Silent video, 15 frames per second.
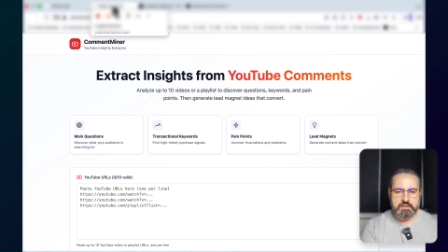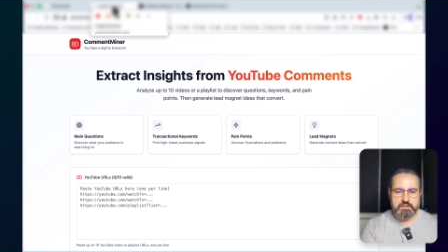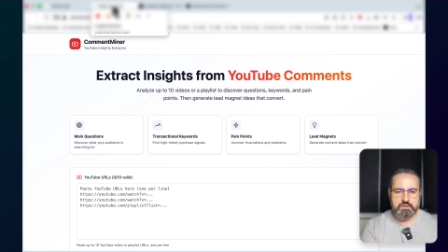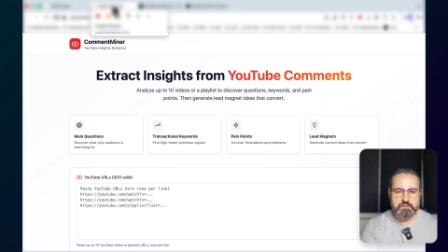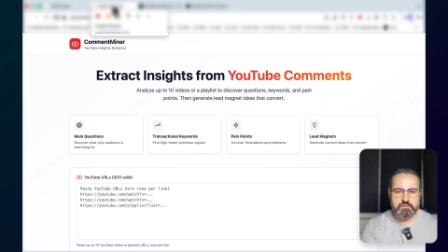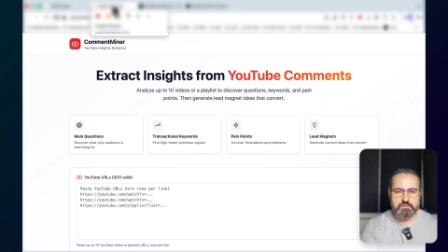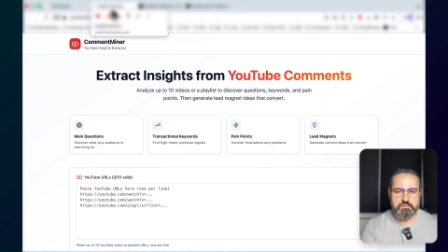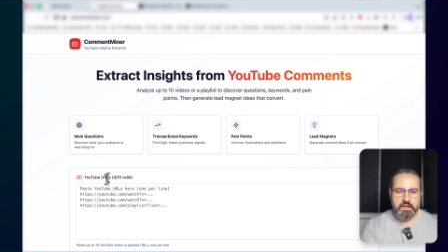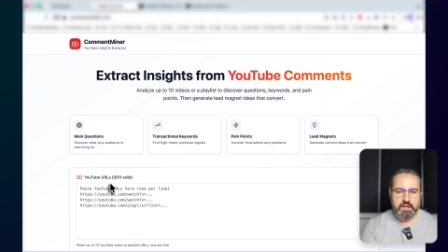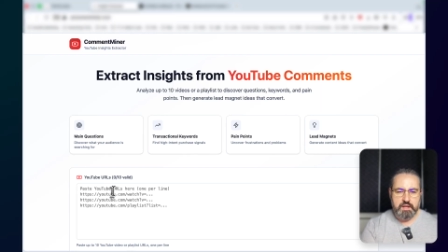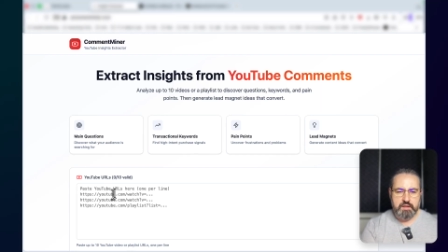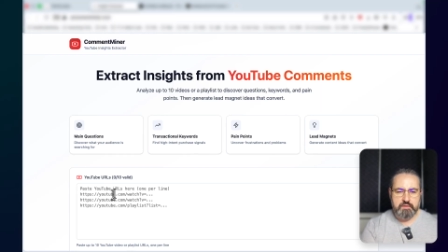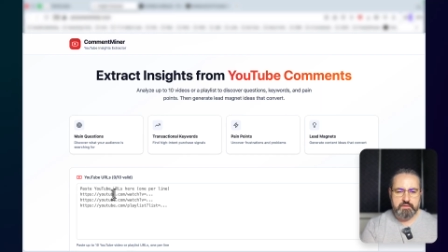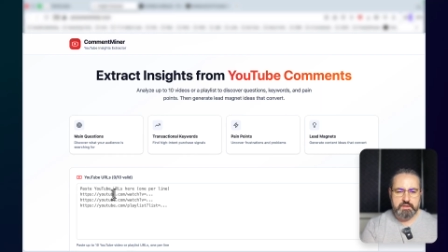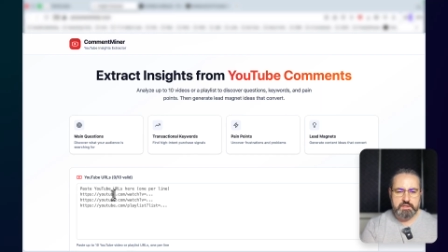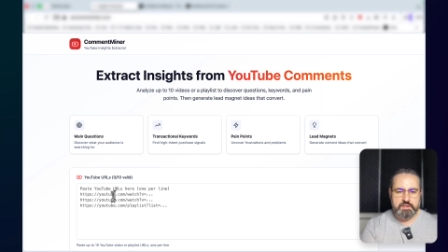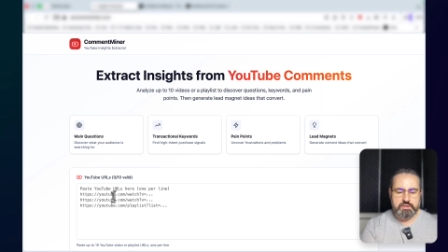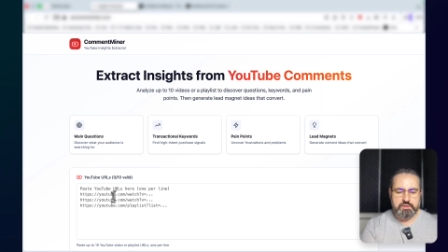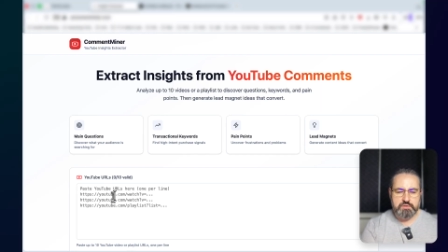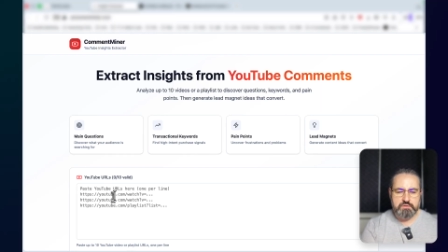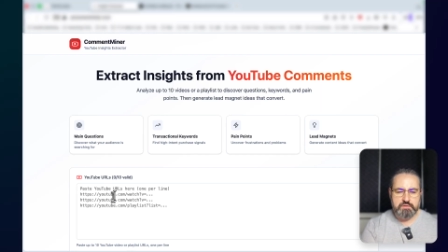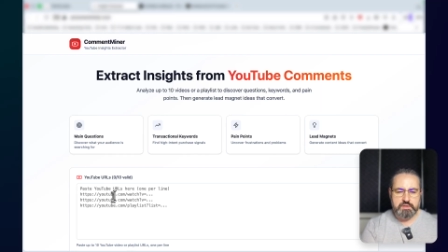tool. And this
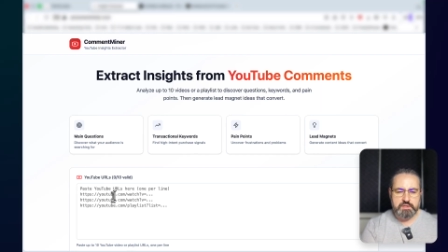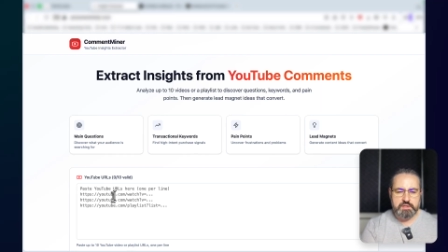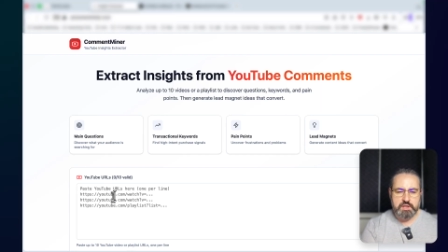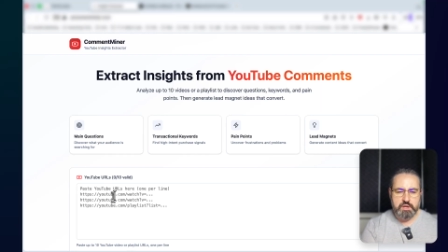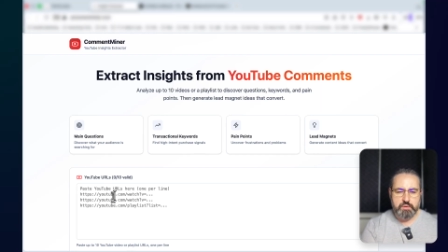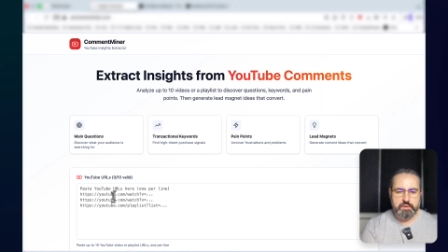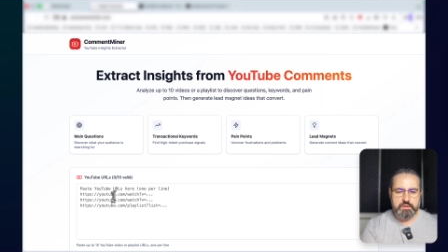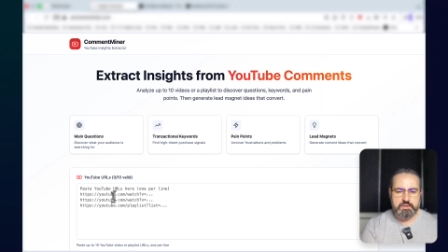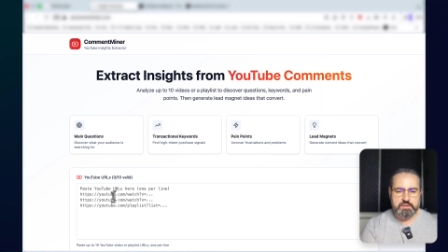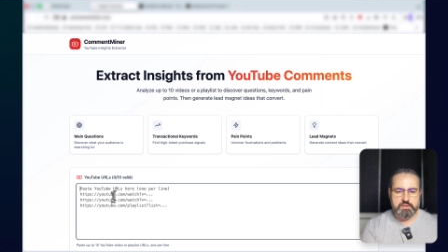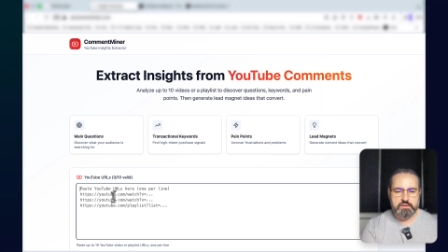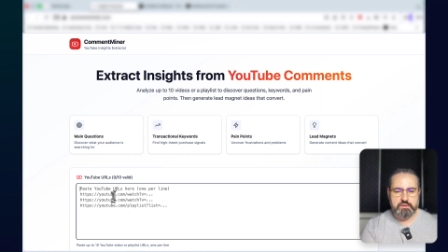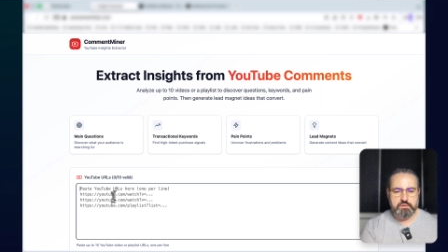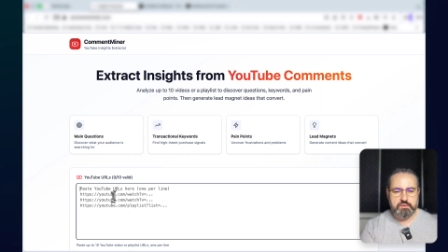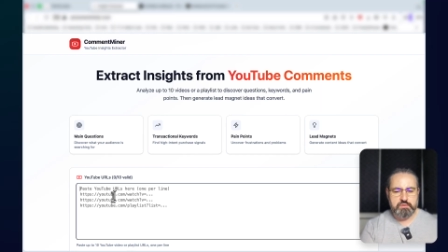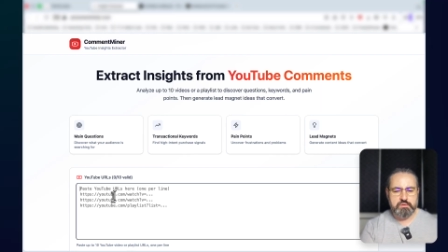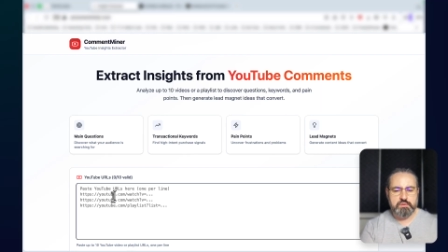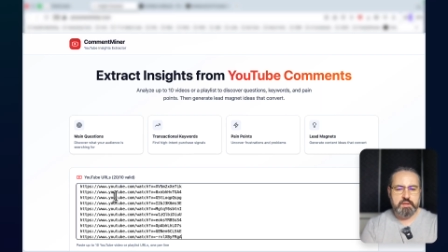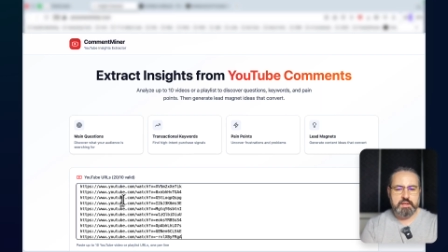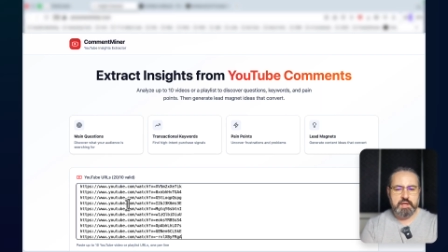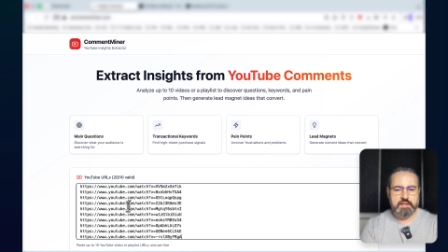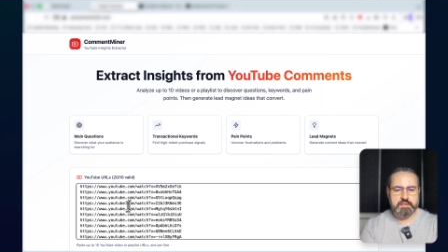tool is going to
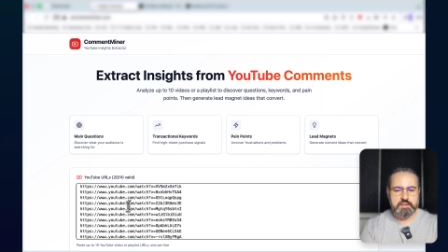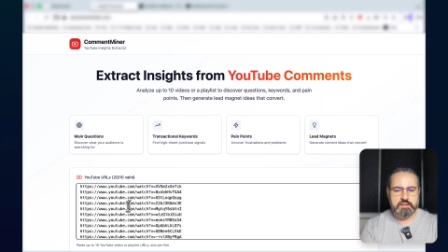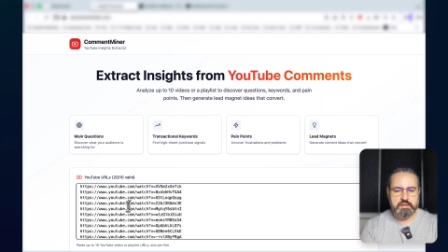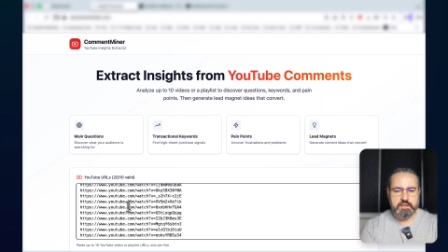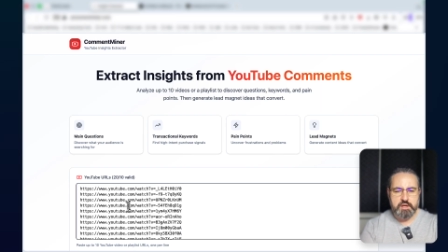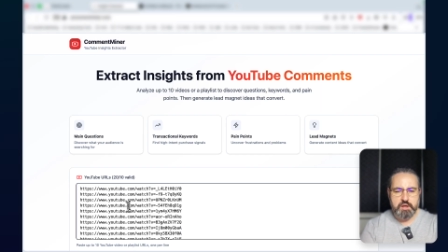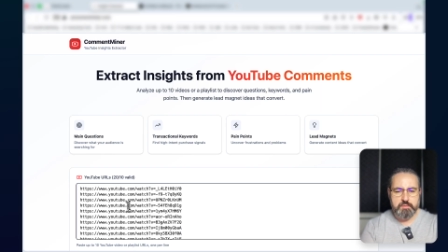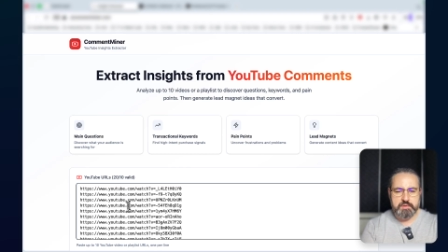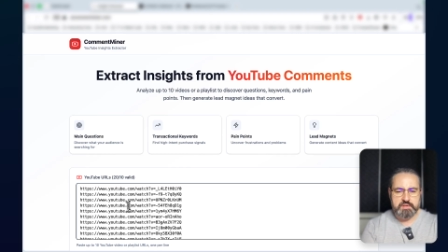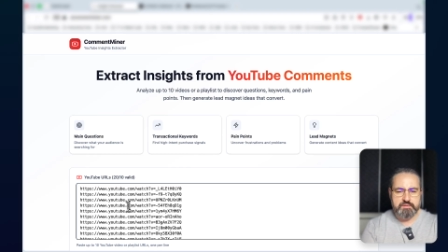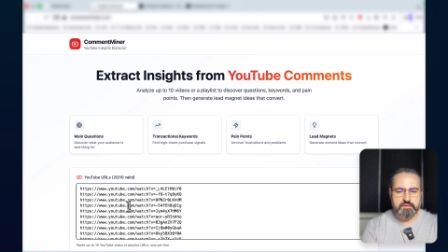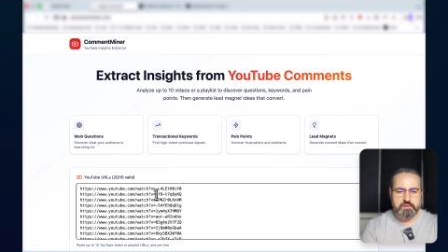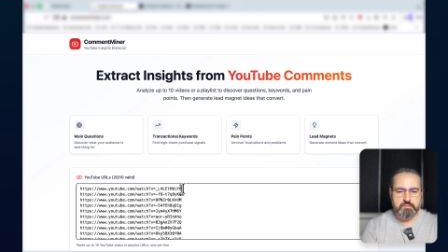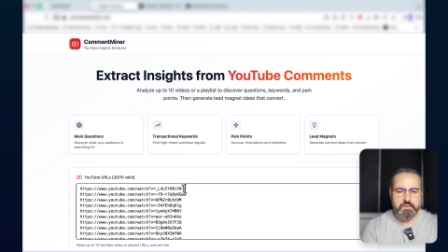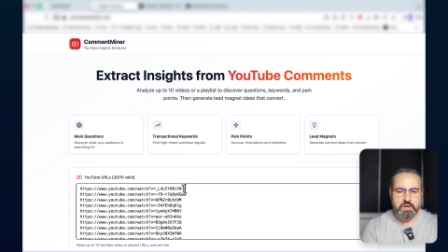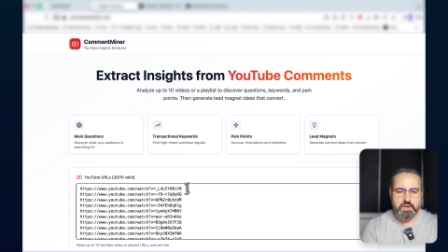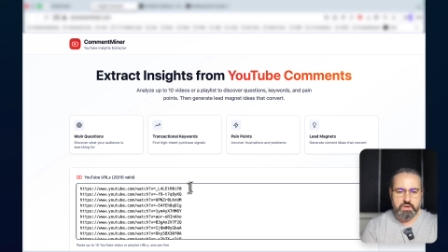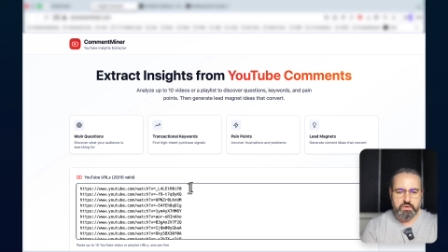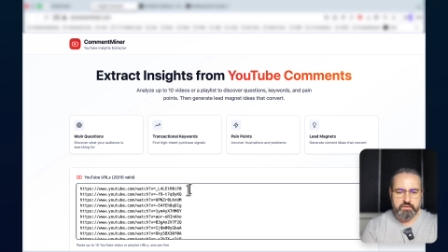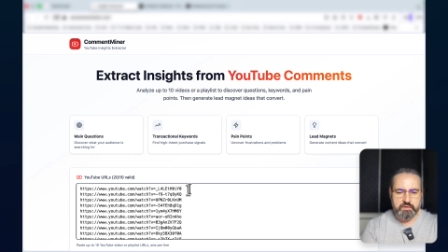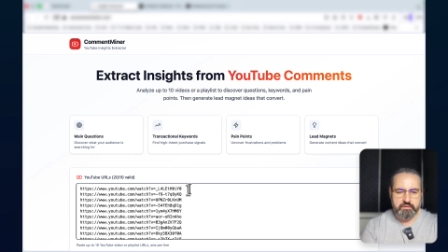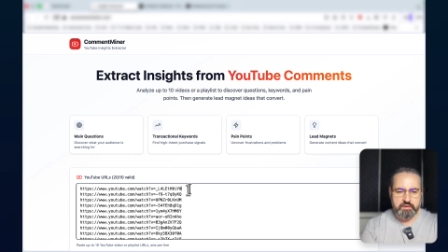get the comments from
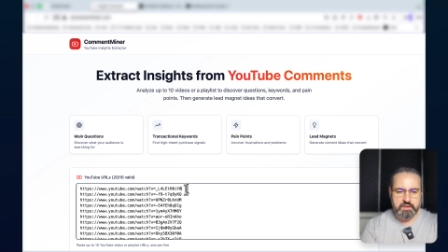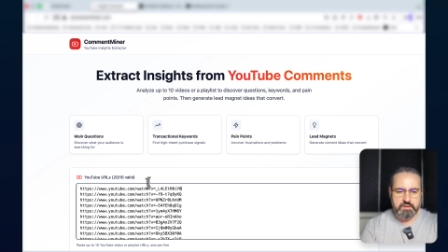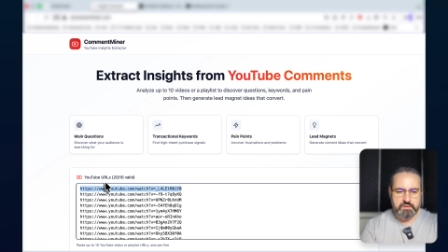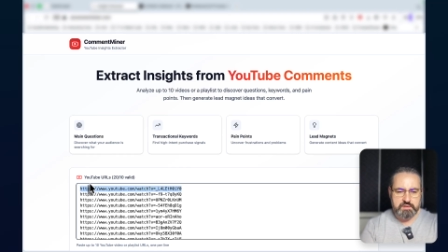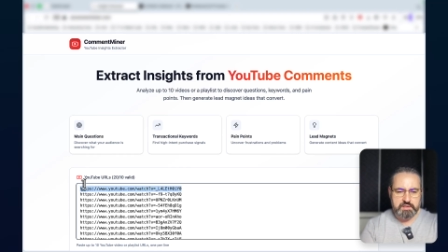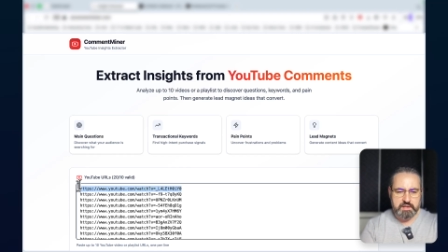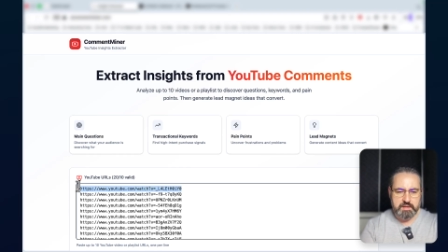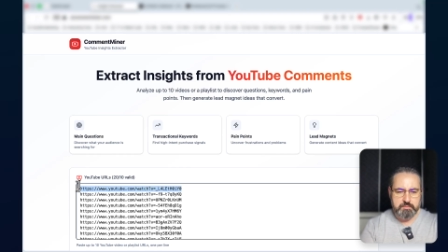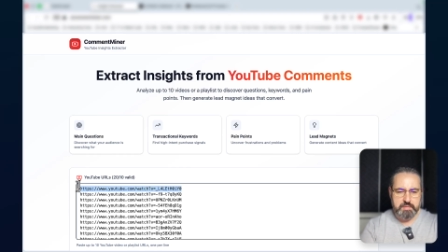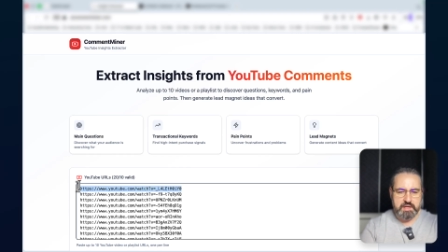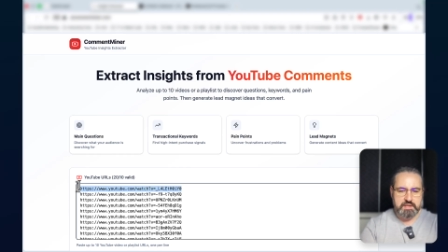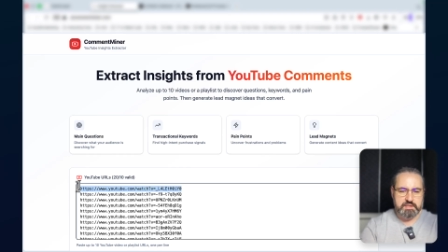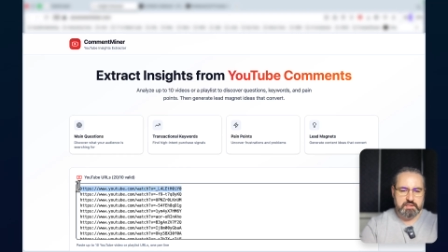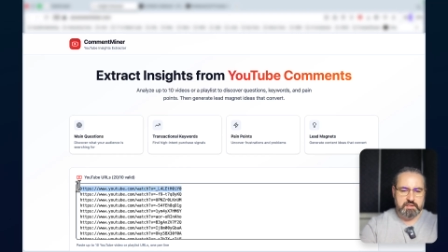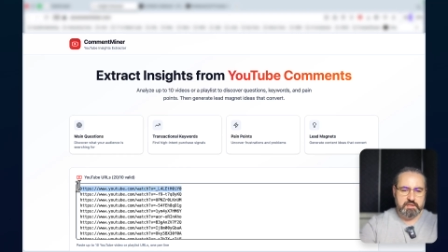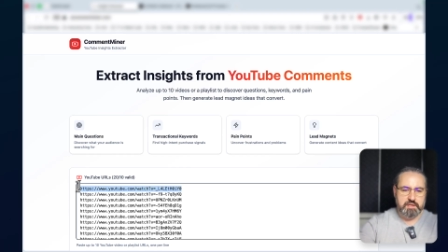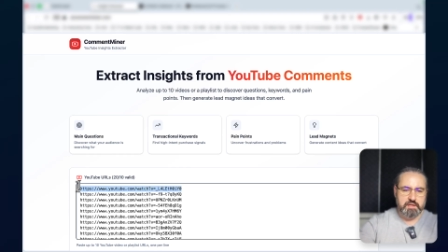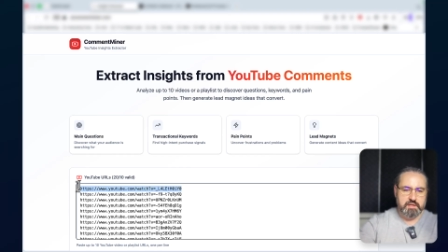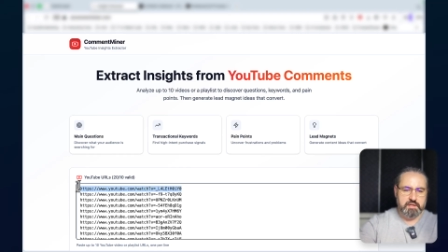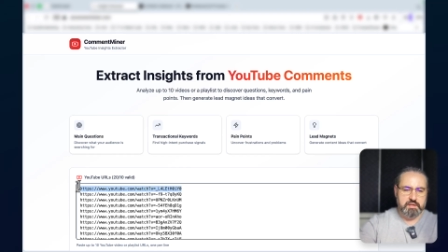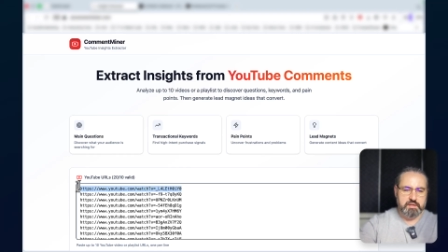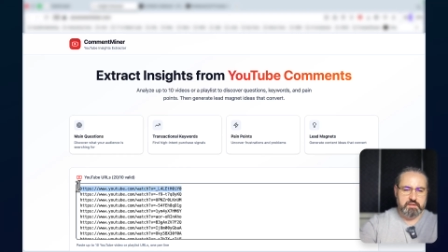all the videos that I paste in
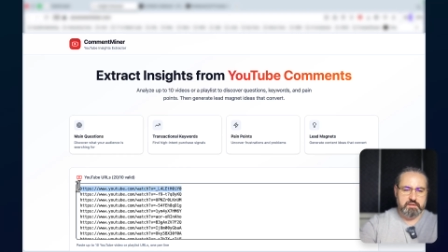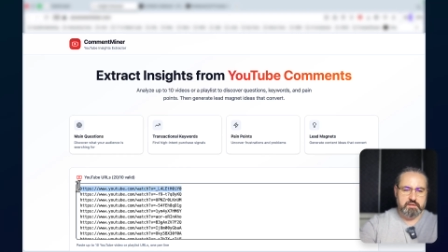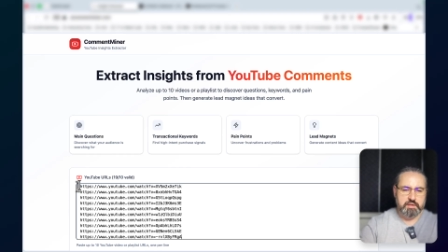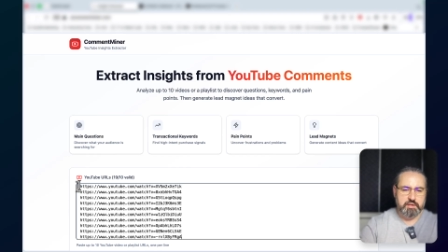here.